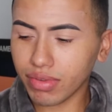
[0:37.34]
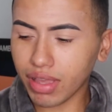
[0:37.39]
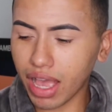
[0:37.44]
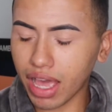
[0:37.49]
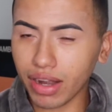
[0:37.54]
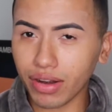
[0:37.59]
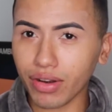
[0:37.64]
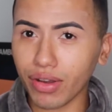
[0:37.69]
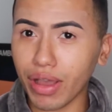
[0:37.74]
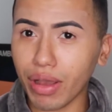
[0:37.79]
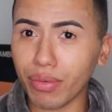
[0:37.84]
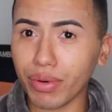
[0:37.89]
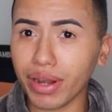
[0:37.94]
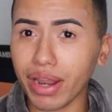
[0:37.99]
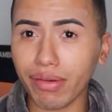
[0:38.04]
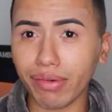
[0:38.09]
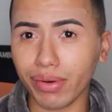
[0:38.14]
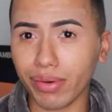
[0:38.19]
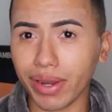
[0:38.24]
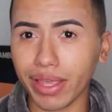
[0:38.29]
I don't know. I would
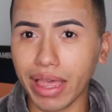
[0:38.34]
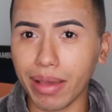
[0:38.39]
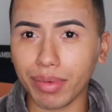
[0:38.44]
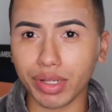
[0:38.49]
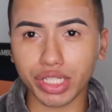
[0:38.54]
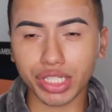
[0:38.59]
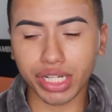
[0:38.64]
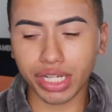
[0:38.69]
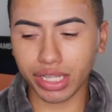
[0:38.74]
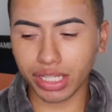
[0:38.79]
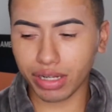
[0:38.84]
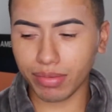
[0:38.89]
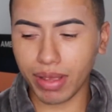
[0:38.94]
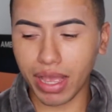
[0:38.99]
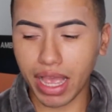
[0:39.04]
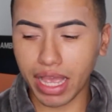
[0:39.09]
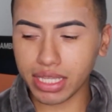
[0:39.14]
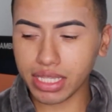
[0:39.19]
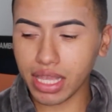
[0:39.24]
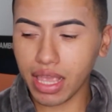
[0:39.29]
never wear that much color on my
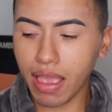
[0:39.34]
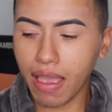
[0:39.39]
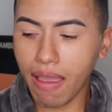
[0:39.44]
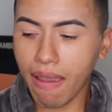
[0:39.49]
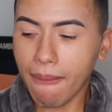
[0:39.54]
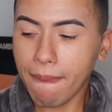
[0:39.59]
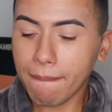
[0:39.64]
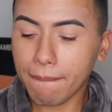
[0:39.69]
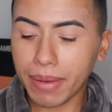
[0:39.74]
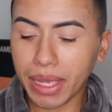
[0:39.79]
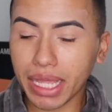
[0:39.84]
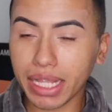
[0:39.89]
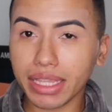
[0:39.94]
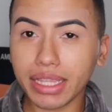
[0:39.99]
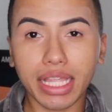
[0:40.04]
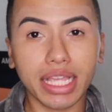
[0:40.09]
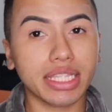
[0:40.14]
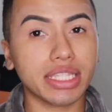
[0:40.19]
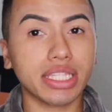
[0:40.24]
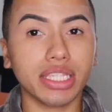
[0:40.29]
eye, but
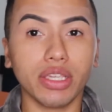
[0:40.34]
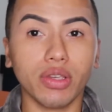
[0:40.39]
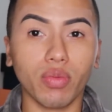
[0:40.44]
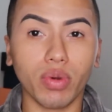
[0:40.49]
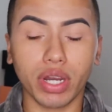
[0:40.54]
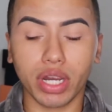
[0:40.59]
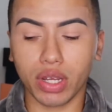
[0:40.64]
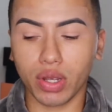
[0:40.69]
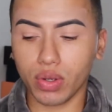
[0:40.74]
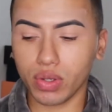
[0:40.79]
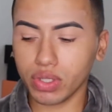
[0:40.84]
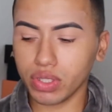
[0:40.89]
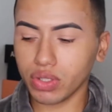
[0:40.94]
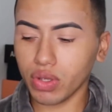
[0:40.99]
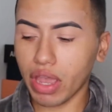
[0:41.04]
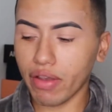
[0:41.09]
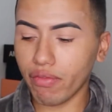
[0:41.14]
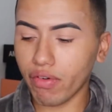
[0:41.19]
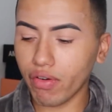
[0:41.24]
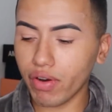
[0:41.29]
let's see where it goes.
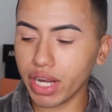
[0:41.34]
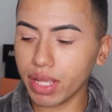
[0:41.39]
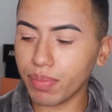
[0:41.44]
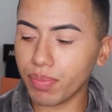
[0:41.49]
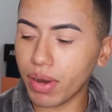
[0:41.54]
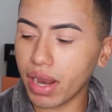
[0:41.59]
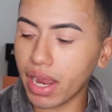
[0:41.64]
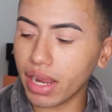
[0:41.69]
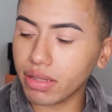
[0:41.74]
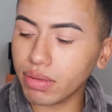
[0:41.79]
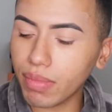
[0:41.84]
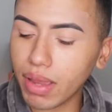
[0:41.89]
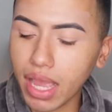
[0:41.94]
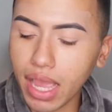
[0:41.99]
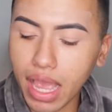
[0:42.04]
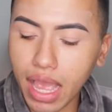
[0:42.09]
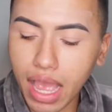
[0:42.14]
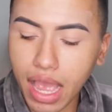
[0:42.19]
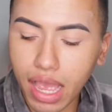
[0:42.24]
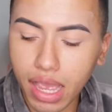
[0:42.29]
So I've already primed my
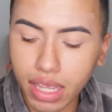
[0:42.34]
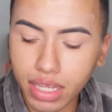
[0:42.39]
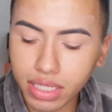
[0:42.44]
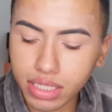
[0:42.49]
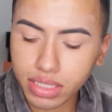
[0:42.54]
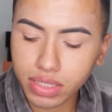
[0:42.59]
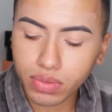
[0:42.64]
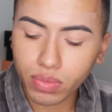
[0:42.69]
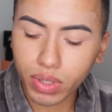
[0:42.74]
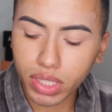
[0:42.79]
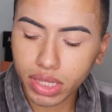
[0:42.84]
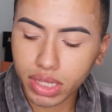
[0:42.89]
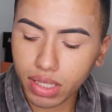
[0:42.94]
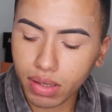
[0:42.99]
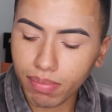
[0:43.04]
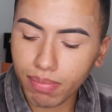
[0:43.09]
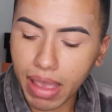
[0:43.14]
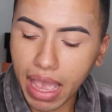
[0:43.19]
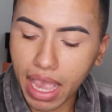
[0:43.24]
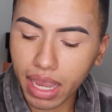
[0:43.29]
eyes with
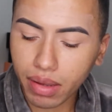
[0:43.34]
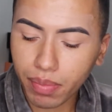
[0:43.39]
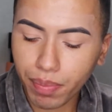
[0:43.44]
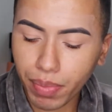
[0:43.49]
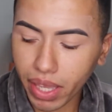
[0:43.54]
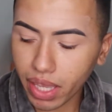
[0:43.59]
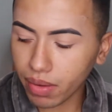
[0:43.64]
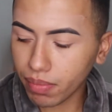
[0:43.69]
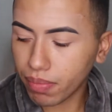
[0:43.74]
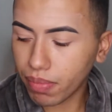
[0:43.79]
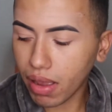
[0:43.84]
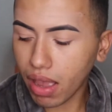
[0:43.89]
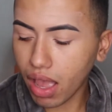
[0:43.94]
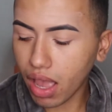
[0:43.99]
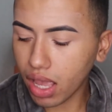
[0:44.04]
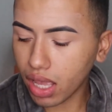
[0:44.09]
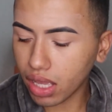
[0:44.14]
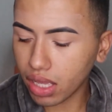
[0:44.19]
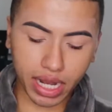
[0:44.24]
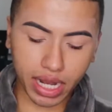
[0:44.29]
the MAC paint
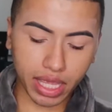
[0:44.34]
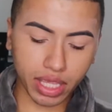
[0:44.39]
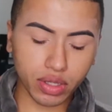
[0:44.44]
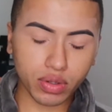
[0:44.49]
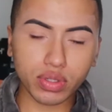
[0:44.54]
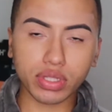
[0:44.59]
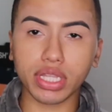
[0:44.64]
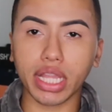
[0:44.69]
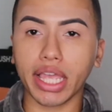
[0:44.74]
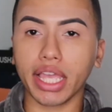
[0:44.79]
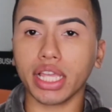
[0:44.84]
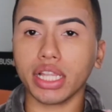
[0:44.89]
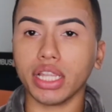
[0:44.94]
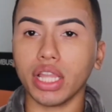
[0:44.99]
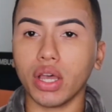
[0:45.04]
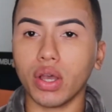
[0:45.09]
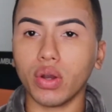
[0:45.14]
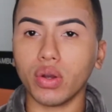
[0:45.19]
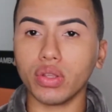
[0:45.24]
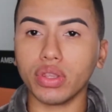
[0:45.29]
pot, I use Laying
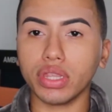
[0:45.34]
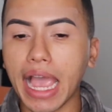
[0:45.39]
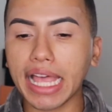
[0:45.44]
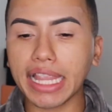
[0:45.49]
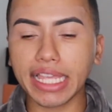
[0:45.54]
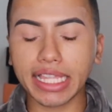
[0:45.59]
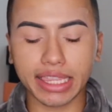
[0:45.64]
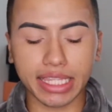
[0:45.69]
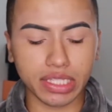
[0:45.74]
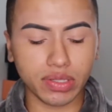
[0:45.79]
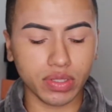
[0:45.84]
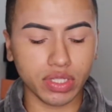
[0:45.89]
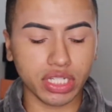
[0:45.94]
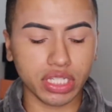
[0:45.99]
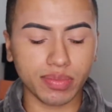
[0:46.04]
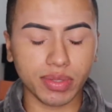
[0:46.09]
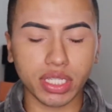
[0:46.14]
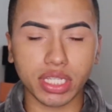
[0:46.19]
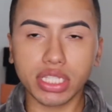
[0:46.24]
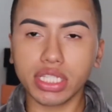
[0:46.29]
Low. I like this one
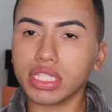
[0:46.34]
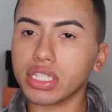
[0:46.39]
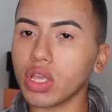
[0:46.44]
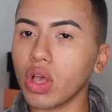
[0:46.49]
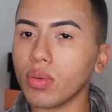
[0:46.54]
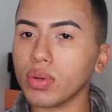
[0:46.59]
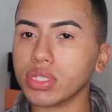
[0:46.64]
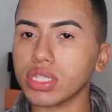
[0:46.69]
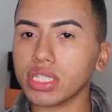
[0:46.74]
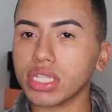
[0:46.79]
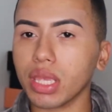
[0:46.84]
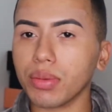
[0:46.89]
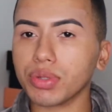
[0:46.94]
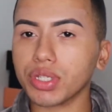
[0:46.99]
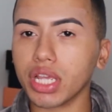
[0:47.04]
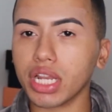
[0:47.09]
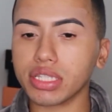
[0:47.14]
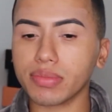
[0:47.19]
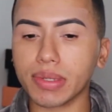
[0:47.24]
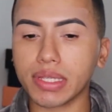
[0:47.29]
just because it's almost the same
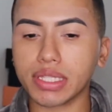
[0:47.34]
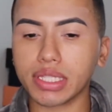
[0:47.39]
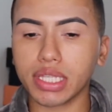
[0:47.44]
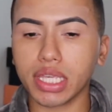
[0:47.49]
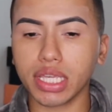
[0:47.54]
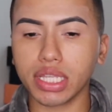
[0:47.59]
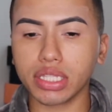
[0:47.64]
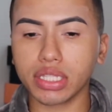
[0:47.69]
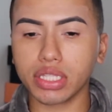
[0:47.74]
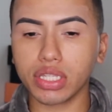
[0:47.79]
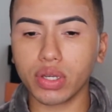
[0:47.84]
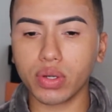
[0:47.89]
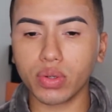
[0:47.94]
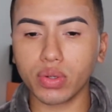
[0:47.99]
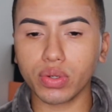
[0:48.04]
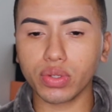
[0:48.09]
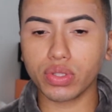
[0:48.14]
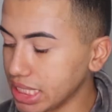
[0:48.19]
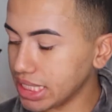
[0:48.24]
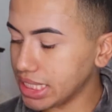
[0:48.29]
shade as my skin
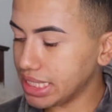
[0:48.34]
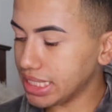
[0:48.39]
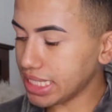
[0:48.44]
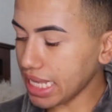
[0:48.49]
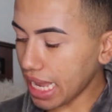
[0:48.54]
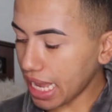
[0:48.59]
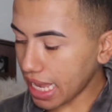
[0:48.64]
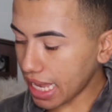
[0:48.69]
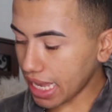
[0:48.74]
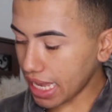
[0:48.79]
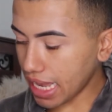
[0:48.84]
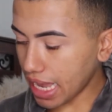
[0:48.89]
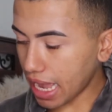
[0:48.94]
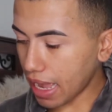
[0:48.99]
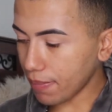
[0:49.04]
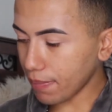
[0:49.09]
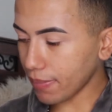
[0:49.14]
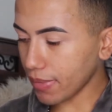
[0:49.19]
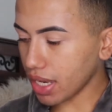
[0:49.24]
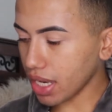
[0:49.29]
tone. Today
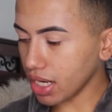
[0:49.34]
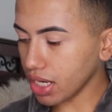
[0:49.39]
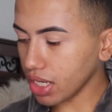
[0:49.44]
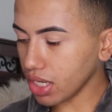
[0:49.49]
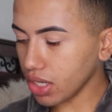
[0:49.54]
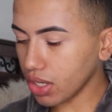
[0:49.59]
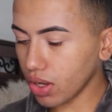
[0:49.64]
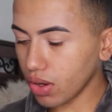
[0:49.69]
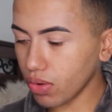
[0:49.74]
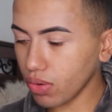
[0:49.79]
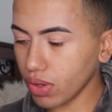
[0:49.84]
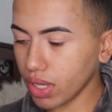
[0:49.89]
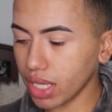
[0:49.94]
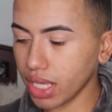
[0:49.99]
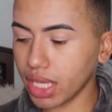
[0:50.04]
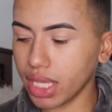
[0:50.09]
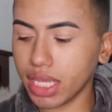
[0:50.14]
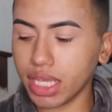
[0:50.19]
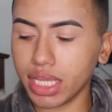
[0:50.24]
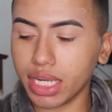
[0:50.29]
I'm gonna go
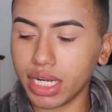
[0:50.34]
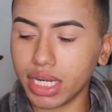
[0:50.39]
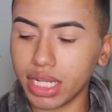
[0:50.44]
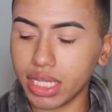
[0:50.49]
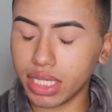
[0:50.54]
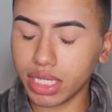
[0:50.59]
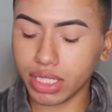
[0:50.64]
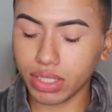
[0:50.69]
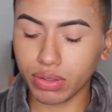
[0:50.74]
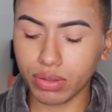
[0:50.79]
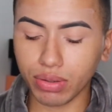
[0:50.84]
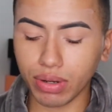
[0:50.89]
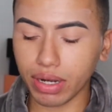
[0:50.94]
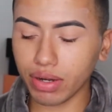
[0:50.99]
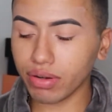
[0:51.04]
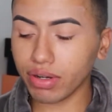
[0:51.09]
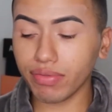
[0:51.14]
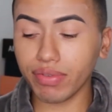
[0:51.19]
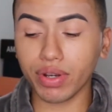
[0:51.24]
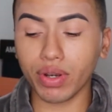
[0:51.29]
in. I
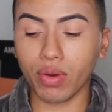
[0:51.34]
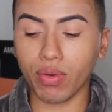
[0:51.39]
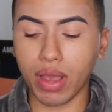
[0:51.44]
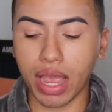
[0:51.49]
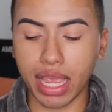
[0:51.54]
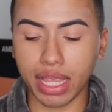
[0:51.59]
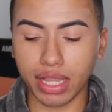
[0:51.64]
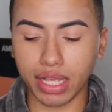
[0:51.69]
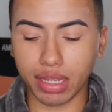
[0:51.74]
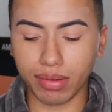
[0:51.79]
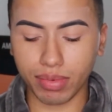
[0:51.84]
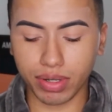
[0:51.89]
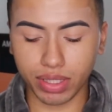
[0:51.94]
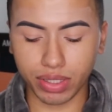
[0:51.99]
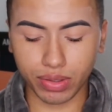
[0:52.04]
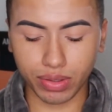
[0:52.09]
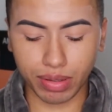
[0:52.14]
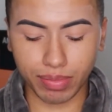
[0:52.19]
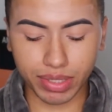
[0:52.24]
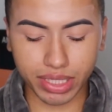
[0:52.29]
don't even know what eye look I'm gonna
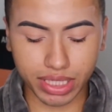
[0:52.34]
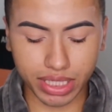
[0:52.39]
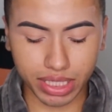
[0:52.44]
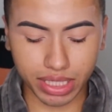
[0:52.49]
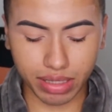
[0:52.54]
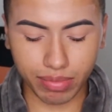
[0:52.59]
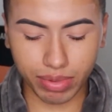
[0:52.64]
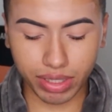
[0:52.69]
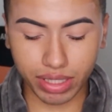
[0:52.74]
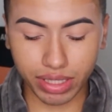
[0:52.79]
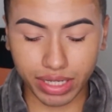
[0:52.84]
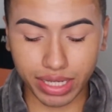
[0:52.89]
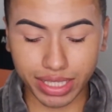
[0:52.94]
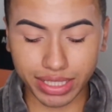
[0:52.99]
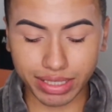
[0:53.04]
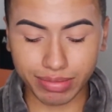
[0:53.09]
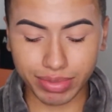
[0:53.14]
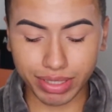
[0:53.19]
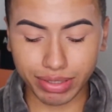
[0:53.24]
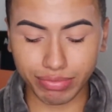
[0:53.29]
do. Let me see. Let me look at
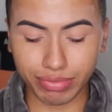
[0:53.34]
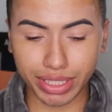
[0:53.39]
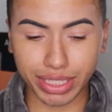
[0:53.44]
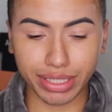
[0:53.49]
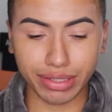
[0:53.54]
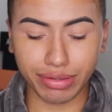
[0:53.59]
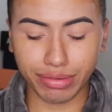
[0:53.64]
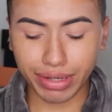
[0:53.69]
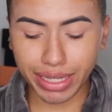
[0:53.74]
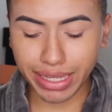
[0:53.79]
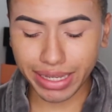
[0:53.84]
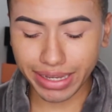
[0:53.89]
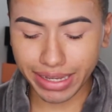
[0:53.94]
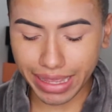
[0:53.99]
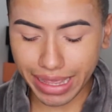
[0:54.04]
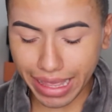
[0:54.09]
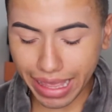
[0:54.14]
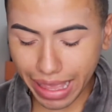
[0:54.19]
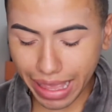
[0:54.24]
something really quick.